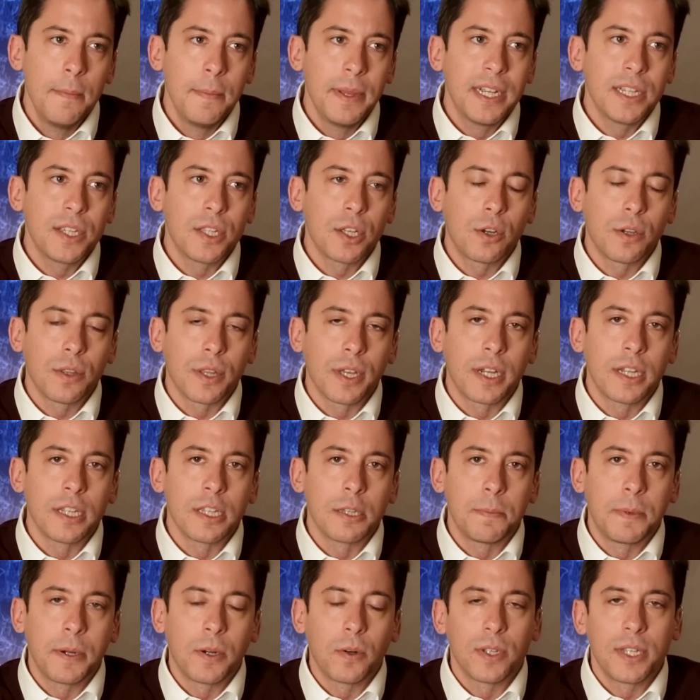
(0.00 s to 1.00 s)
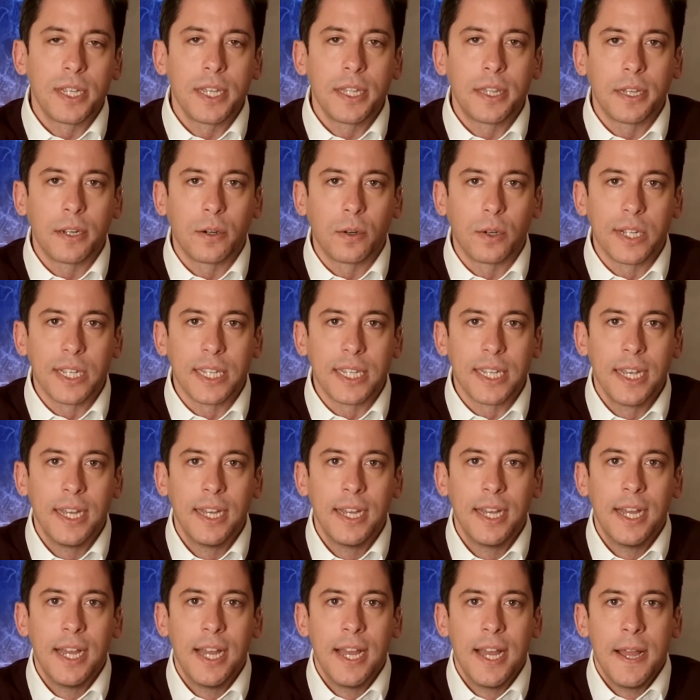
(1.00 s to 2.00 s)
Because the, the conspiracy theories
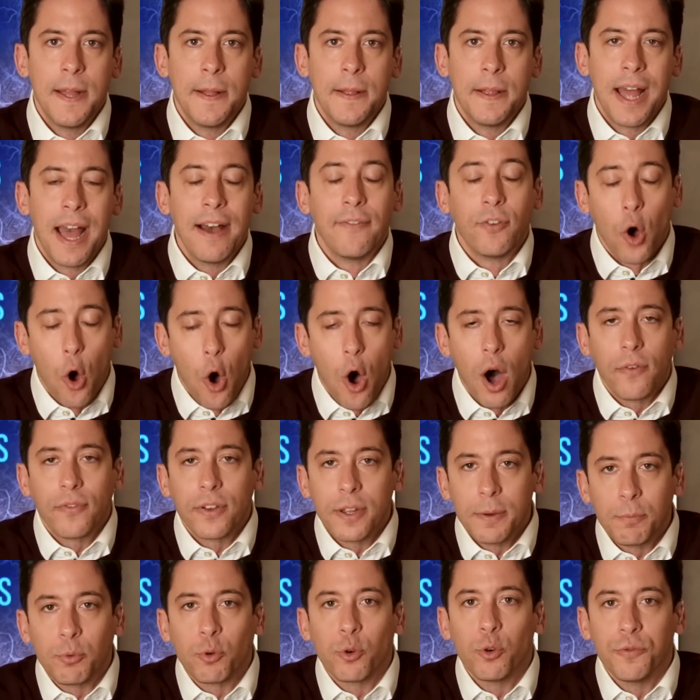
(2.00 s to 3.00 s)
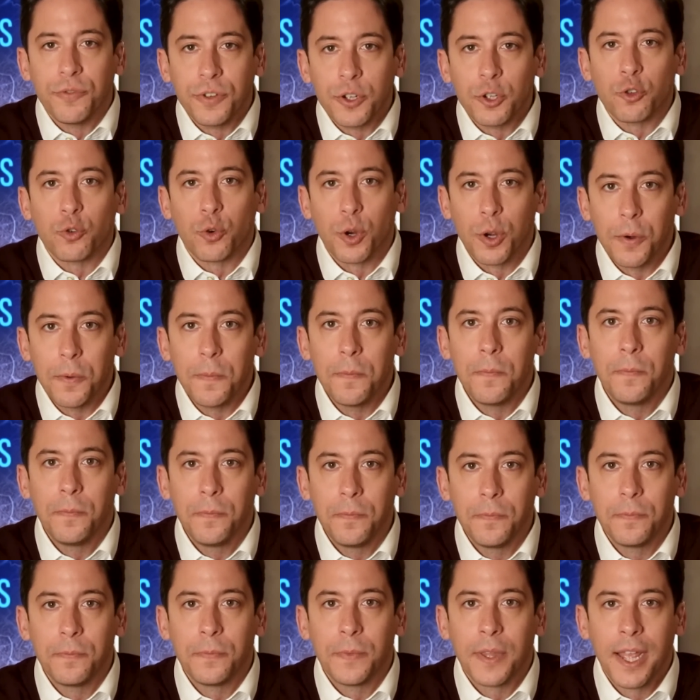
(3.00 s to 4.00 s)
have often proven true.
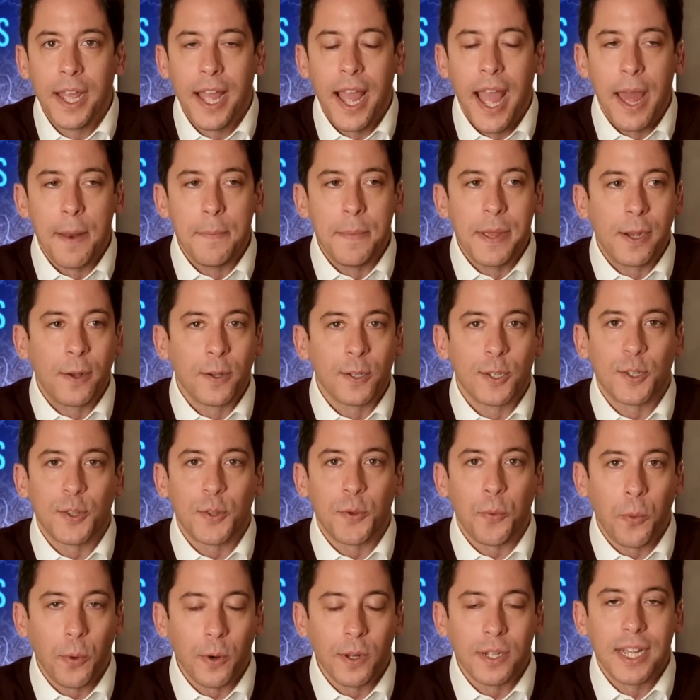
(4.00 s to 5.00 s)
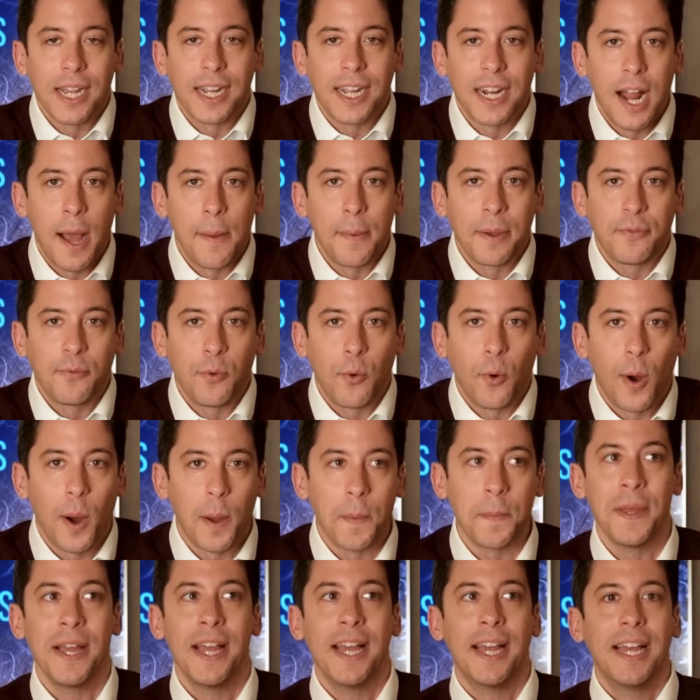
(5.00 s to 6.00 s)
And because the World Economic
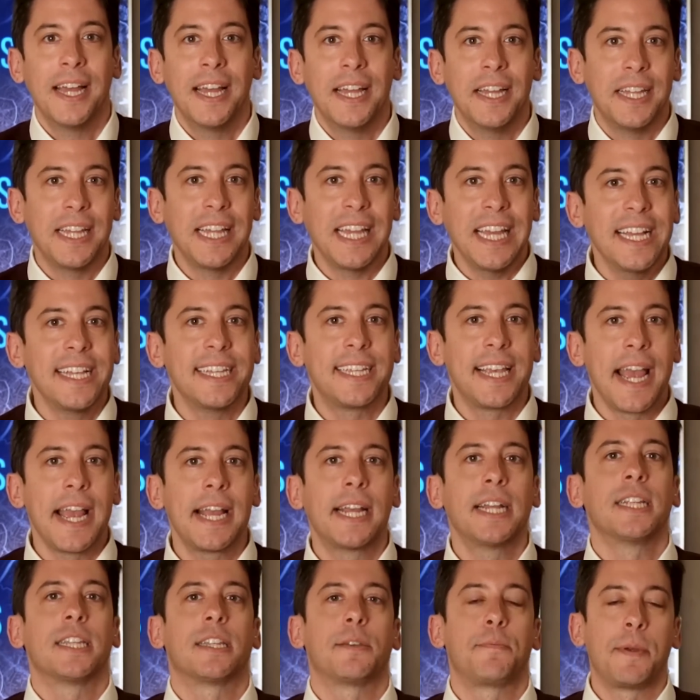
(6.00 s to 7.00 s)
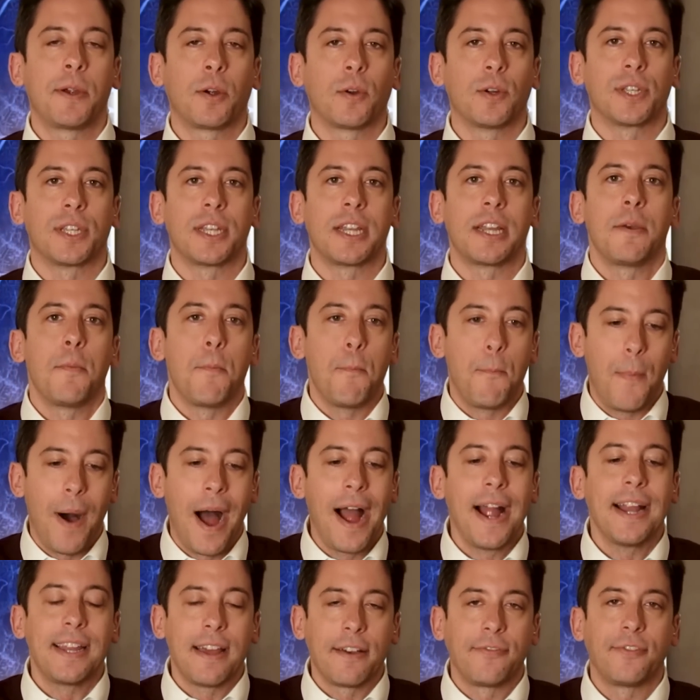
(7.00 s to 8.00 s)
Forum is a conspiracy
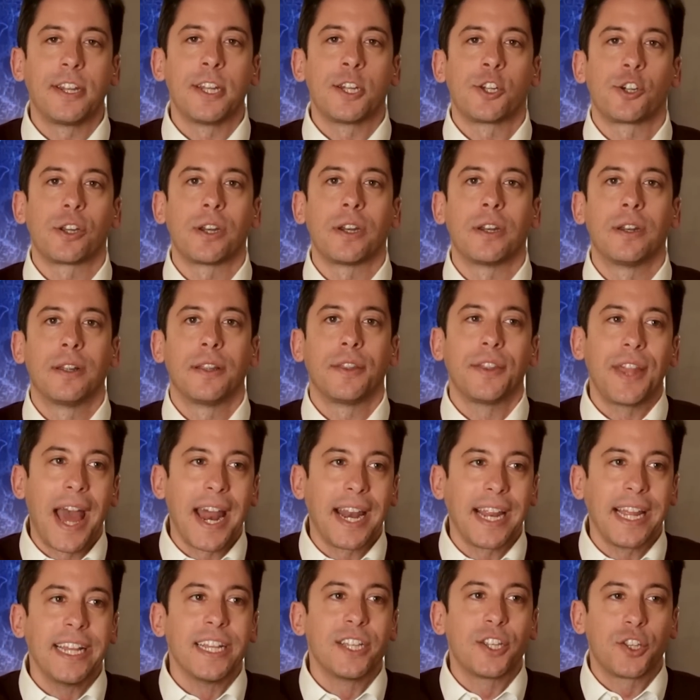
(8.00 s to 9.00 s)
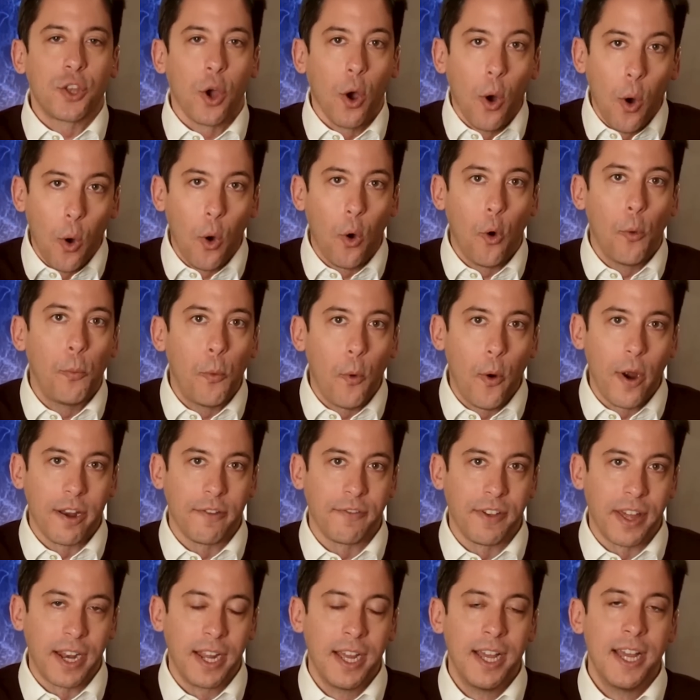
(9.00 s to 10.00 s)
by definition. That is the whole
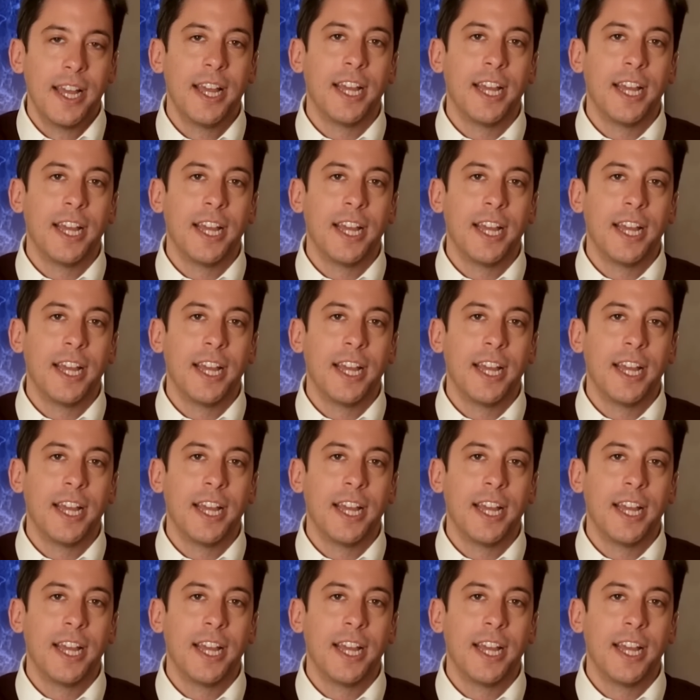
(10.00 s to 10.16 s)
point of it.